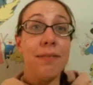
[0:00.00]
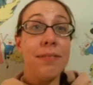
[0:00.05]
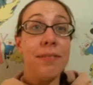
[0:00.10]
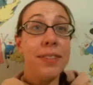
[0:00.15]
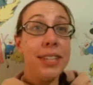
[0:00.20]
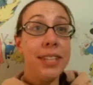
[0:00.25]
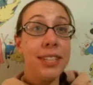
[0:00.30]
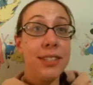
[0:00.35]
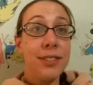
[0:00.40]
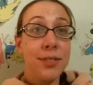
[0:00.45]

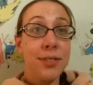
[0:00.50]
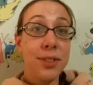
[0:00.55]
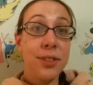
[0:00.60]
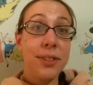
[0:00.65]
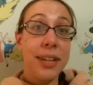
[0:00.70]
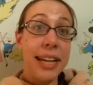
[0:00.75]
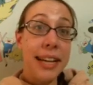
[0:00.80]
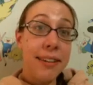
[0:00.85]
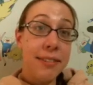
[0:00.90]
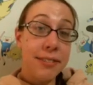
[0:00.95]
It's
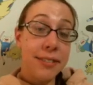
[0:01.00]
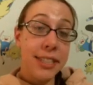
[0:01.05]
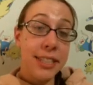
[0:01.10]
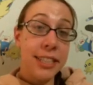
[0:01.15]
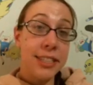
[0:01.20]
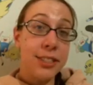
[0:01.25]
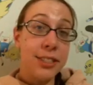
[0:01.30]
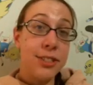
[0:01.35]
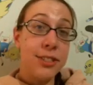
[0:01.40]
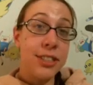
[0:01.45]
great for
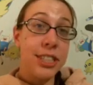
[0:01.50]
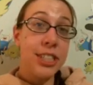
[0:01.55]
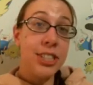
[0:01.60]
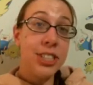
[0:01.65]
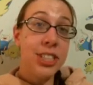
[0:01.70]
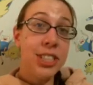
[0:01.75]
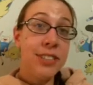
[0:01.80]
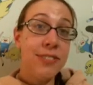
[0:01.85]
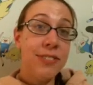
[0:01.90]
illustration,